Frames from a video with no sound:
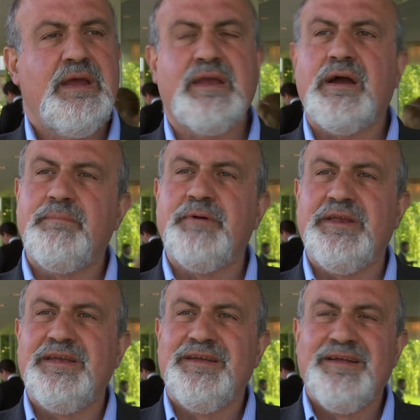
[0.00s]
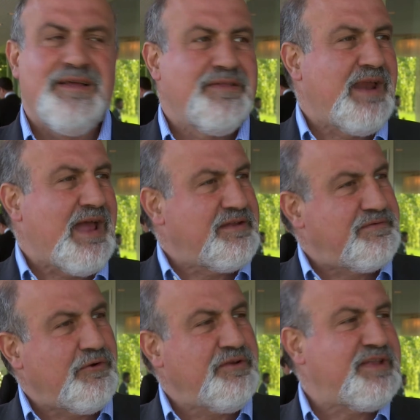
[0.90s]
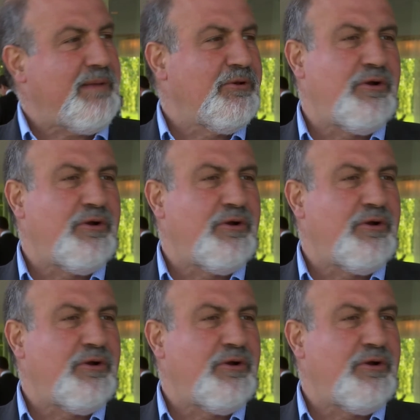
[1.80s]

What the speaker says: a company that has very stable